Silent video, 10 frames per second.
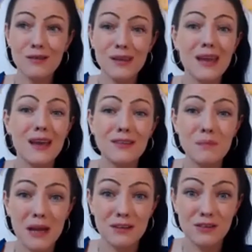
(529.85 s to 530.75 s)
Yeah, it is
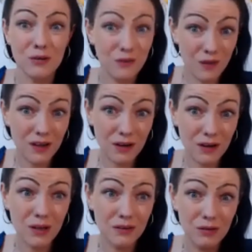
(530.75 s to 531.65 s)
magical. It's fucking
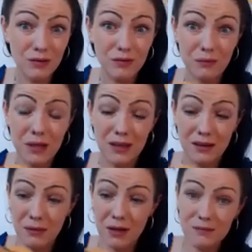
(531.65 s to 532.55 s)
annoying too for me. Can you
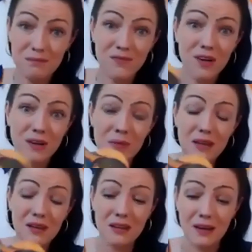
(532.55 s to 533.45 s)
imagine fucking being
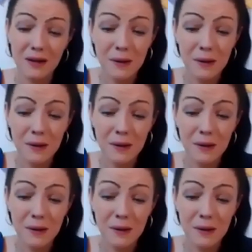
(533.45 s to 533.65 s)
like that?